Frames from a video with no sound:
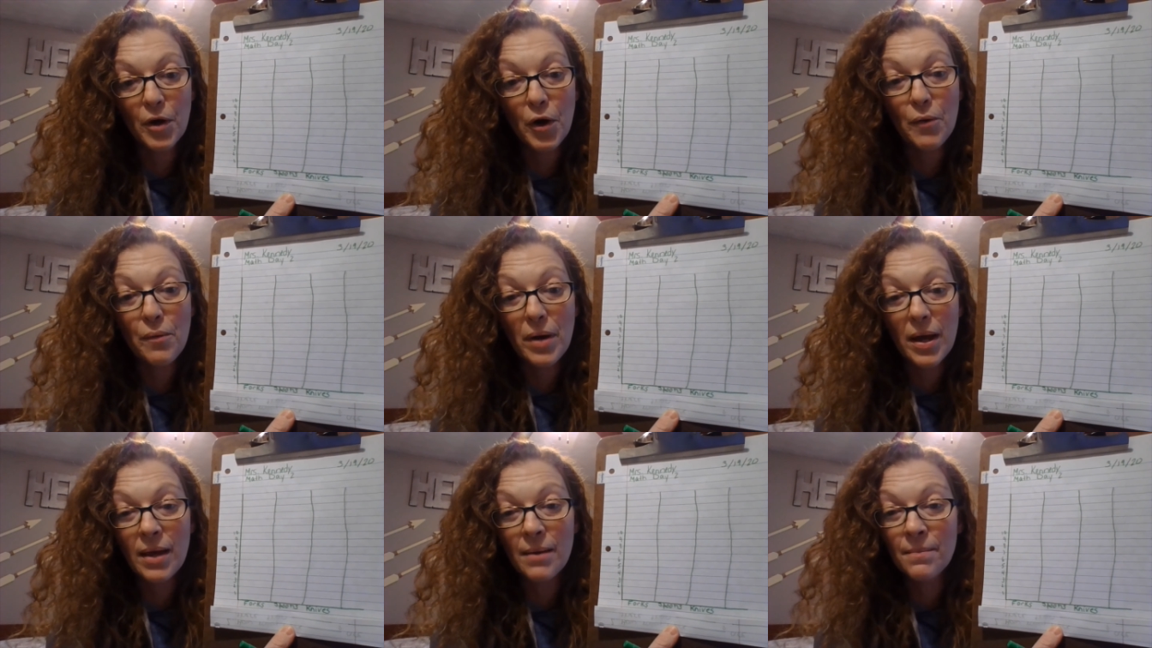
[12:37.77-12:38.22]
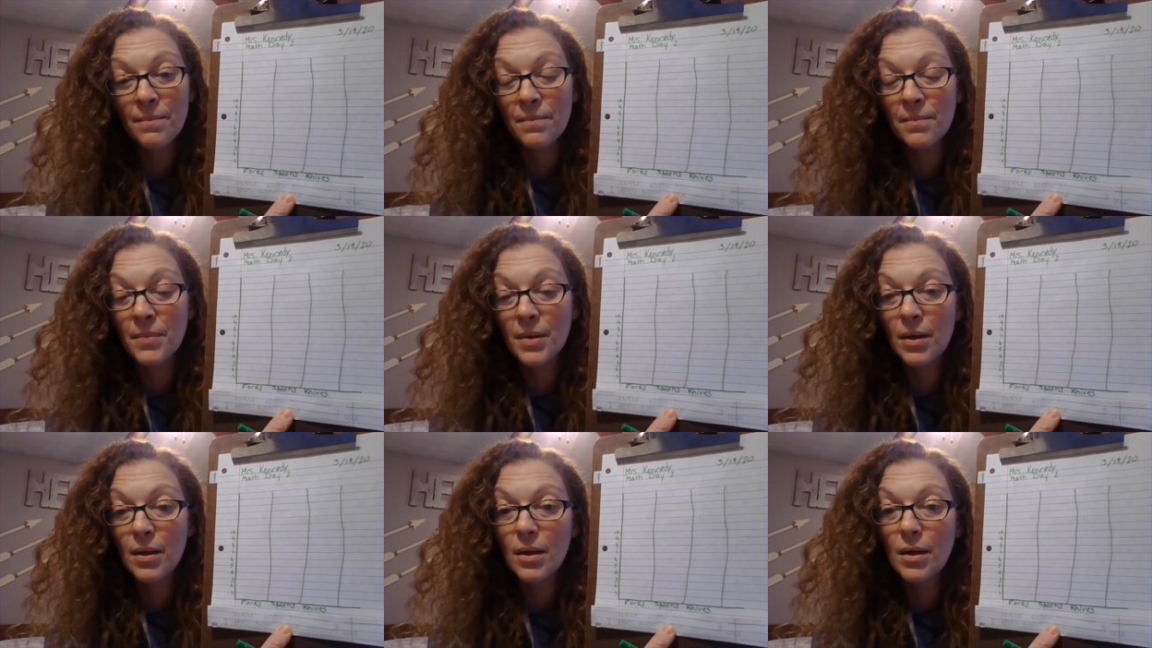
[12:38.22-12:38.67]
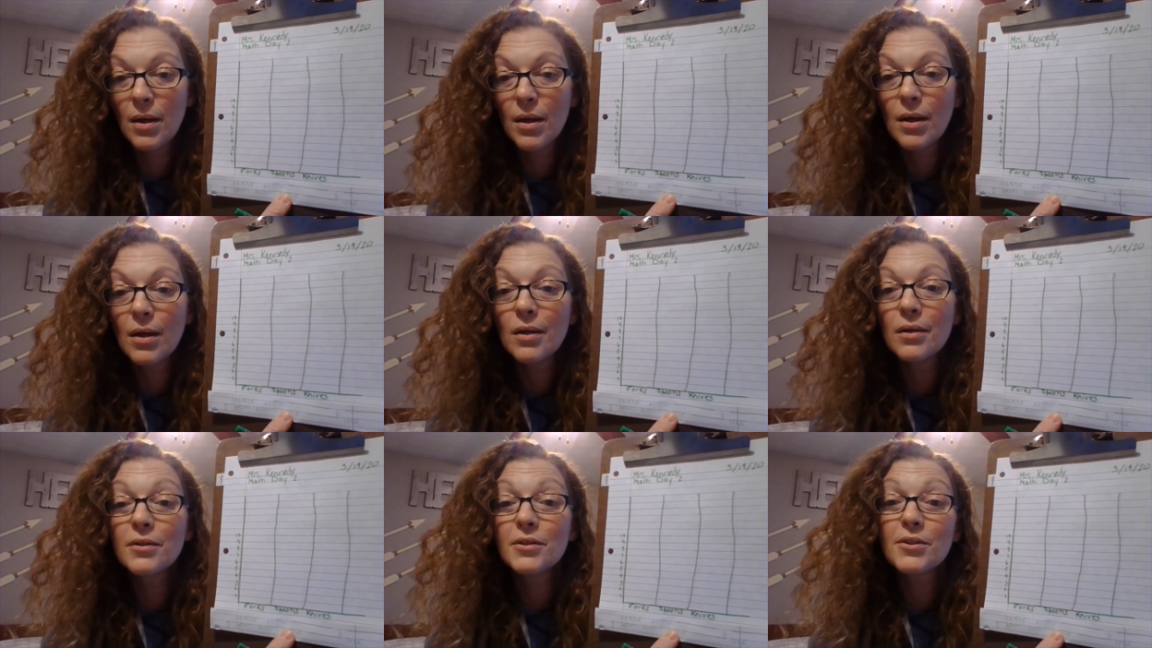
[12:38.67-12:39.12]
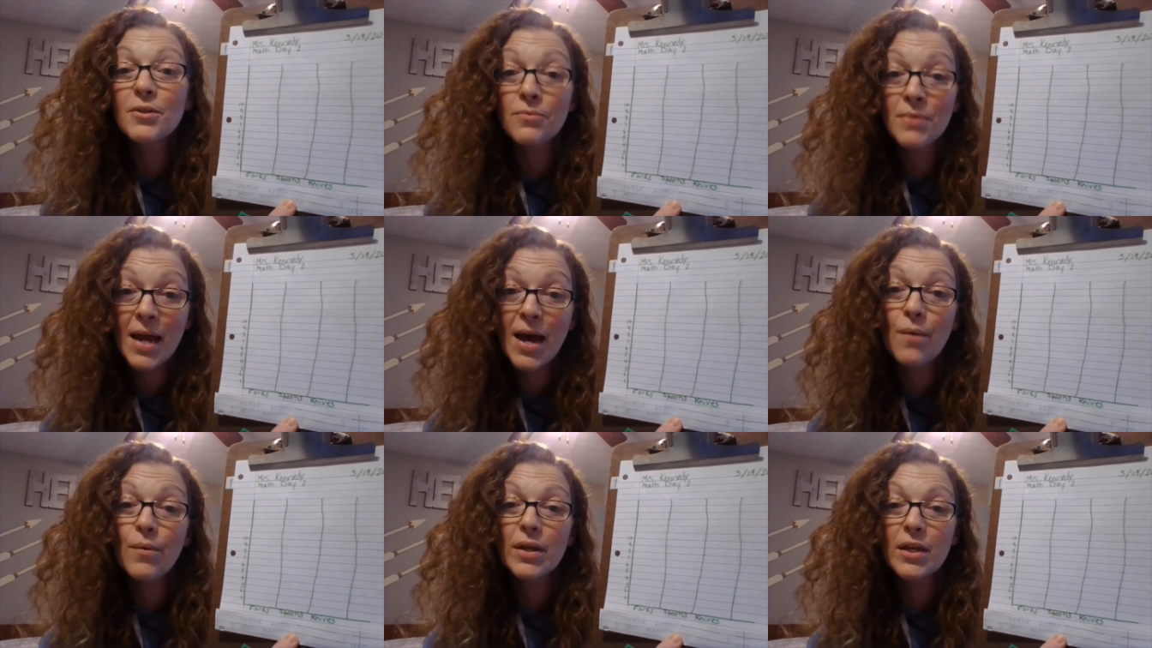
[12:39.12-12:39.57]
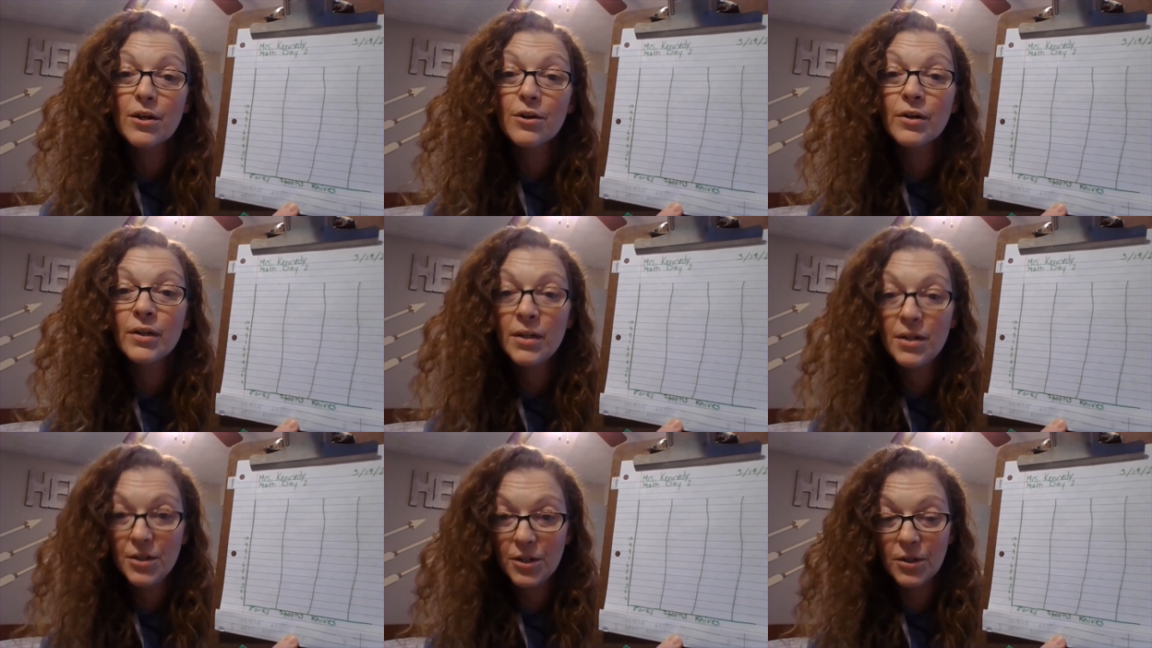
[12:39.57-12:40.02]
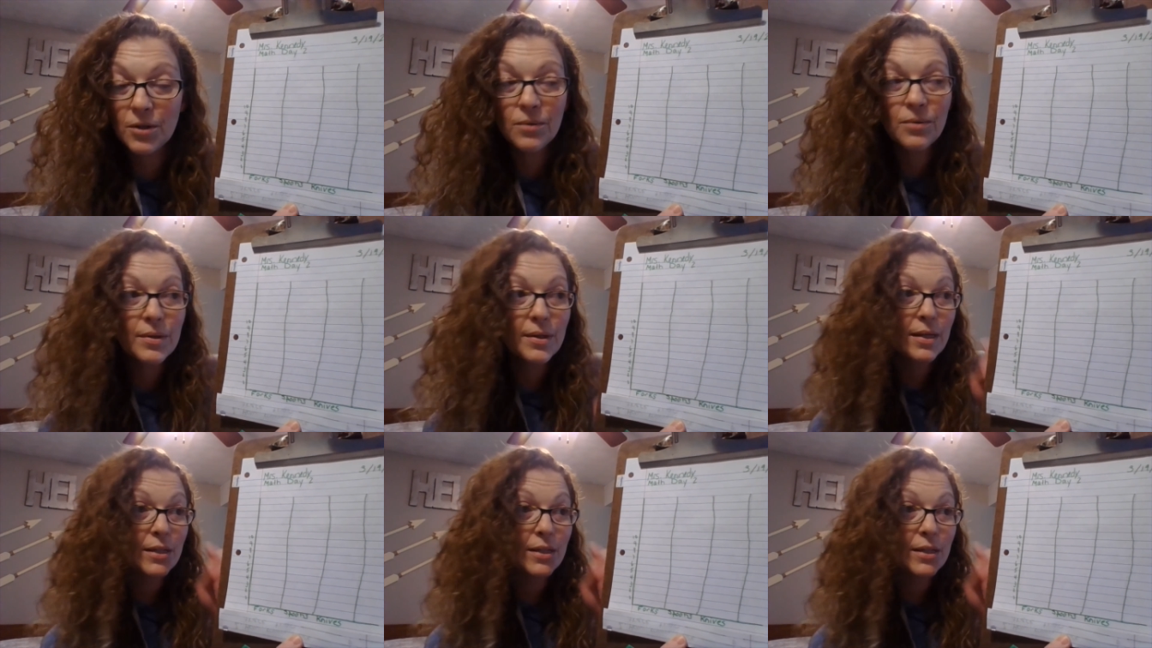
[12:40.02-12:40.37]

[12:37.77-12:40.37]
All right. So now what you're going to do